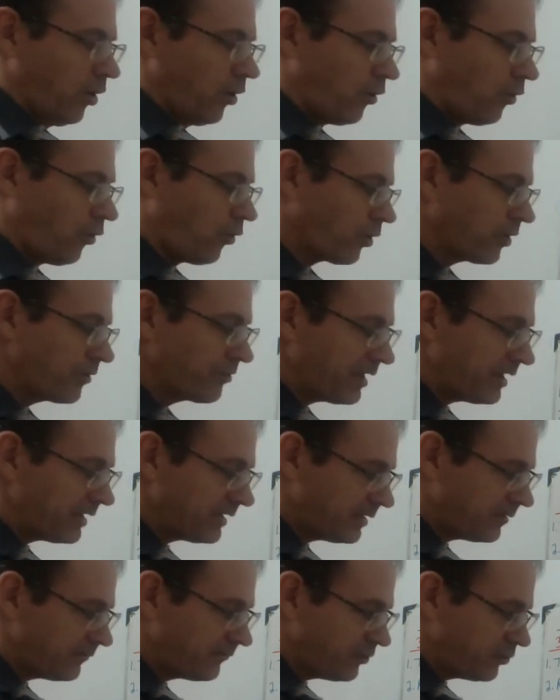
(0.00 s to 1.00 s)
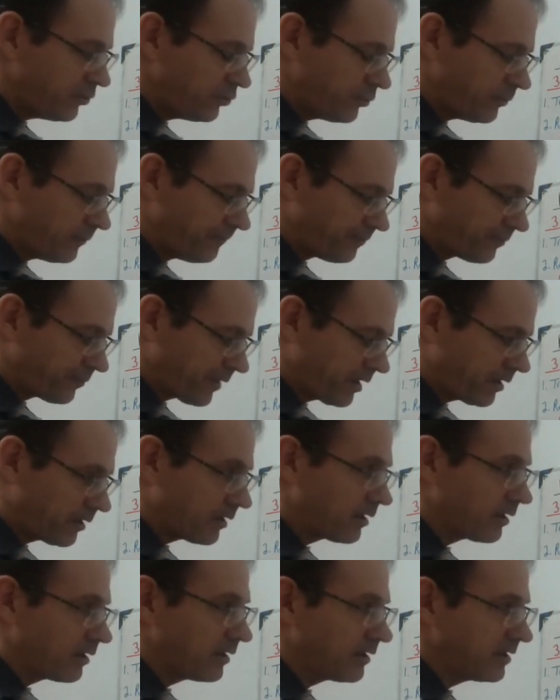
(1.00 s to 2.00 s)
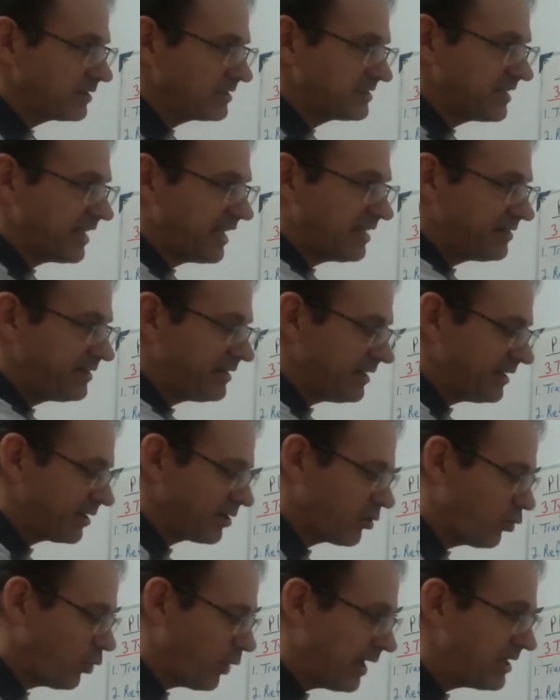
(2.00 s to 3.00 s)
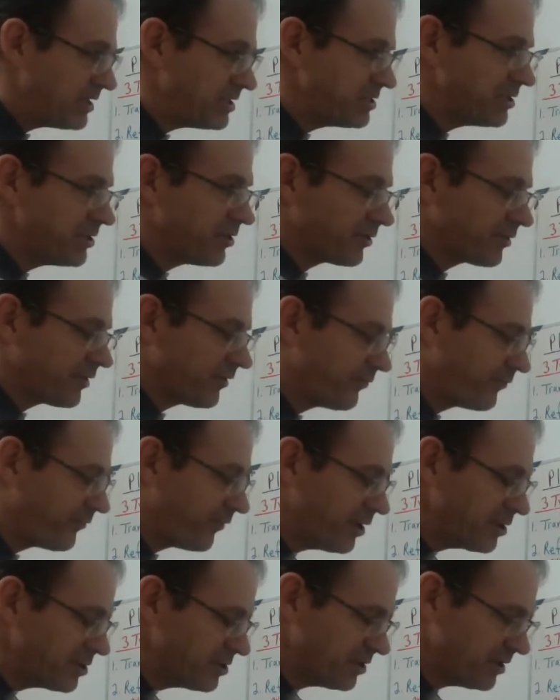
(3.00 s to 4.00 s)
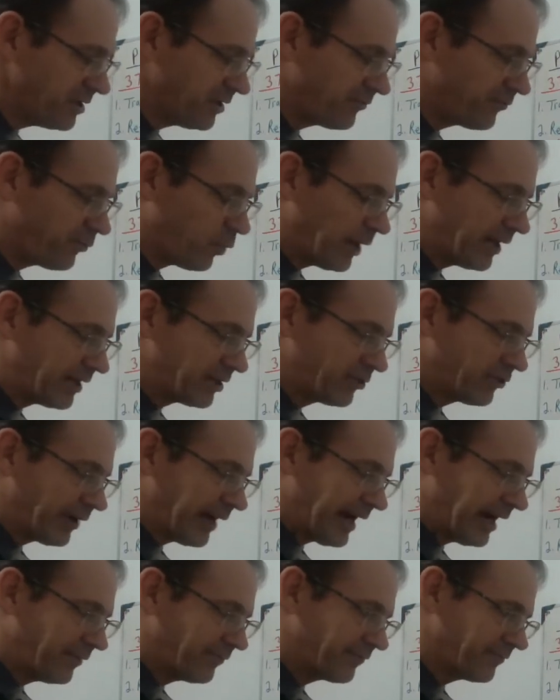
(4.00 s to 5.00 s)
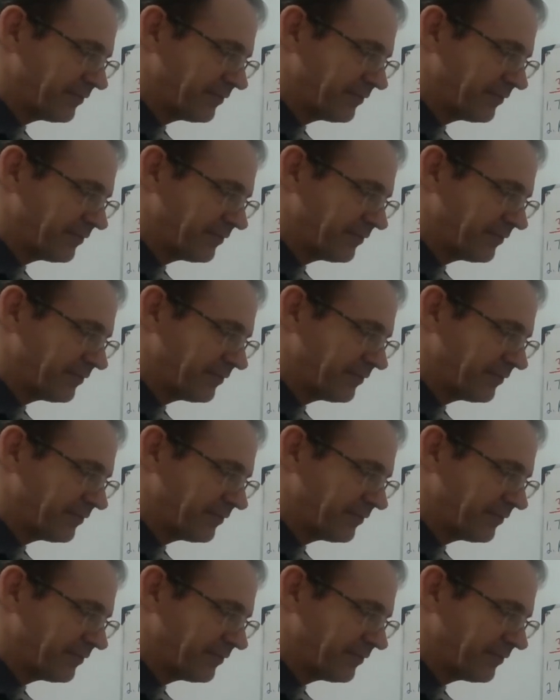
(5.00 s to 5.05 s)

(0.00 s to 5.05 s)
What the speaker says: Or they give you, say, the equation or the function of one graph.